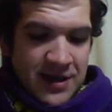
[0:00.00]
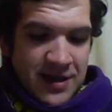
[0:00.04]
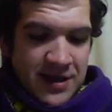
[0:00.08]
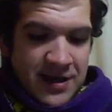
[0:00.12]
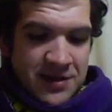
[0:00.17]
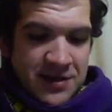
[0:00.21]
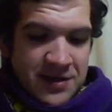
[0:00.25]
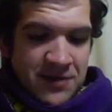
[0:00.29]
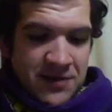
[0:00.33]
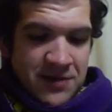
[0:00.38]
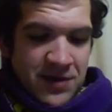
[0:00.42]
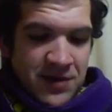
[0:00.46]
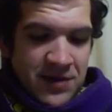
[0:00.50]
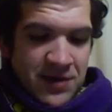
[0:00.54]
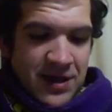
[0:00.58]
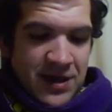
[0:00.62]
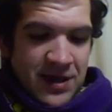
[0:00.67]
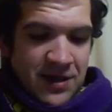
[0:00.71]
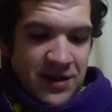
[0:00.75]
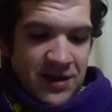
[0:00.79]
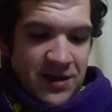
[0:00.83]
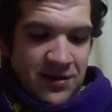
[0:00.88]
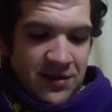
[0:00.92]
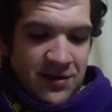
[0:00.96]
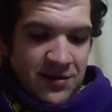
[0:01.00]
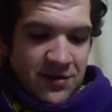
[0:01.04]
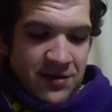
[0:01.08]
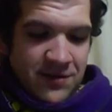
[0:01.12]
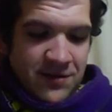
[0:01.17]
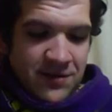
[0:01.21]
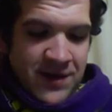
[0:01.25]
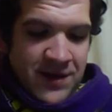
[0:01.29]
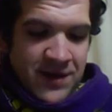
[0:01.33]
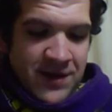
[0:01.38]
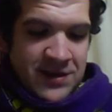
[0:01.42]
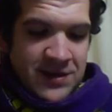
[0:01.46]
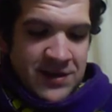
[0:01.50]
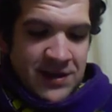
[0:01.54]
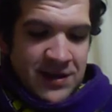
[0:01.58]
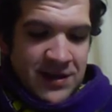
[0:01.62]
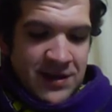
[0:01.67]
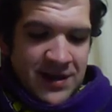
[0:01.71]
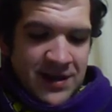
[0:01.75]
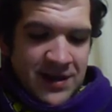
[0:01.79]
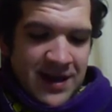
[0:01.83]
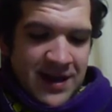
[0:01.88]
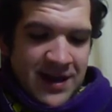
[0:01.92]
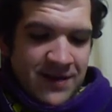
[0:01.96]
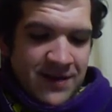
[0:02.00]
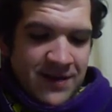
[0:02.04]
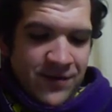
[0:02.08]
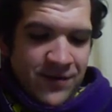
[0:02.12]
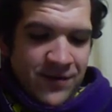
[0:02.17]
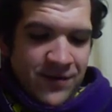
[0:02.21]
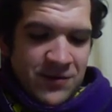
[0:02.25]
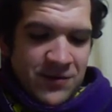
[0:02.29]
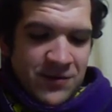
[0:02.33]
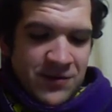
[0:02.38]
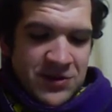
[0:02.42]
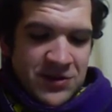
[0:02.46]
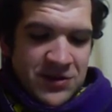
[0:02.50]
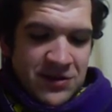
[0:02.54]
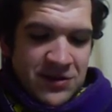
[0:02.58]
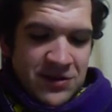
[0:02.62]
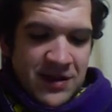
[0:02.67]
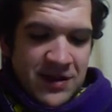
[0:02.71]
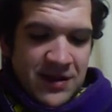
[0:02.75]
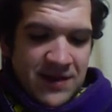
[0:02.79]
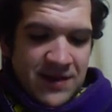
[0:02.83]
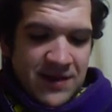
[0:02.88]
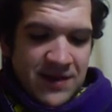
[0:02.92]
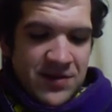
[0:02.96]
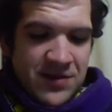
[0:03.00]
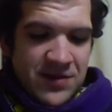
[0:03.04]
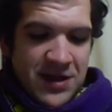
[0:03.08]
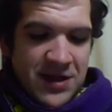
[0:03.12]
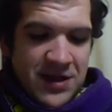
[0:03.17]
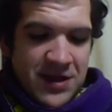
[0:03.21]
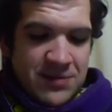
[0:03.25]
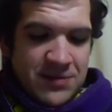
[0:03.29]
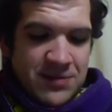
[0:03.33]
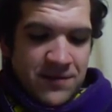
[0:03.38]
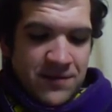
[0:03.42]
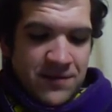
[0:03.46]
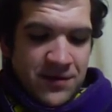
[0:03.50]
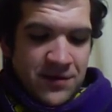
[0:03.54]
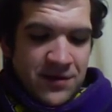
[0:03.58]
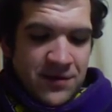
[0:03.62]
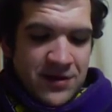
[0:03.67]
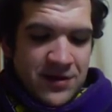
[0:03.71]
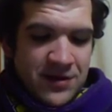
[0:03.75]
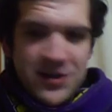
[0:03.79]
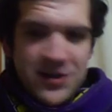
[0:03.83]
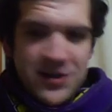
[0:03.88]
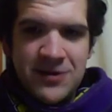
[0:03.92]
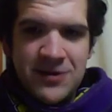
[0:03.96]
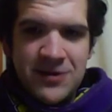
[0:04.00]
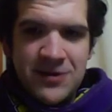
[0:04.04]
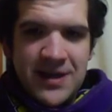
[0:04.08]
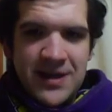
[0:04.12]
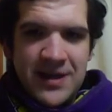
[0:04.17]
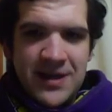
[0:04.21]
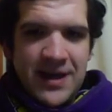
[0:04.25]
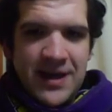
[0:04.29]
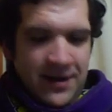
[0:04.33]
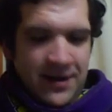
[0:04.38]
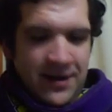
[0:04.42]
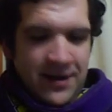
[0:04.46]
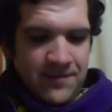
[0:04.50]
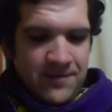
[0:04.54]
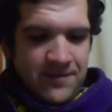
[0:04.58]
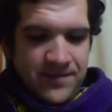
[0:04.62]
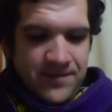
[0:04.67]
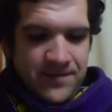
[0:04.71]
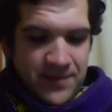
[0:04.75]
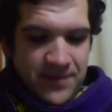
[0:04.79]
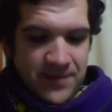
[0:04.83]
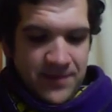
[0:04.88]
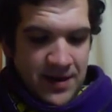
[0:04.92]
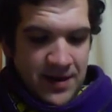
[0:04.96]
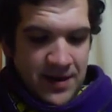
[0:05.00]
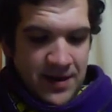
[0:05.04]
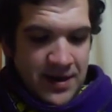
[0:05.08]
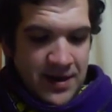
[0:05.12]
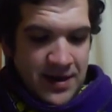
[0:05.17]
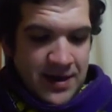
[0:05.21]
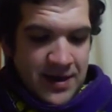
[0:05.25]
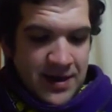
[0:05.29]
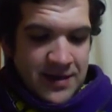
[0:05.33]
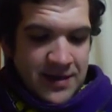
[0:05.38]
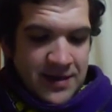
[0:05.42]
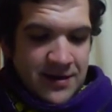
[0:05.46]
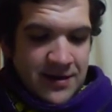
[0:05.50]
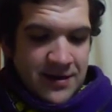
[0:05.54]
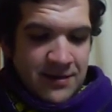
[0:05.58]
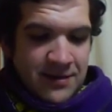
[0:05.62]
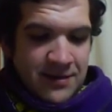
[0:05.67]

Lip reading: They were eating cold venison, a kind of food which Jill had never tasted before, and she was liking it. Suddenly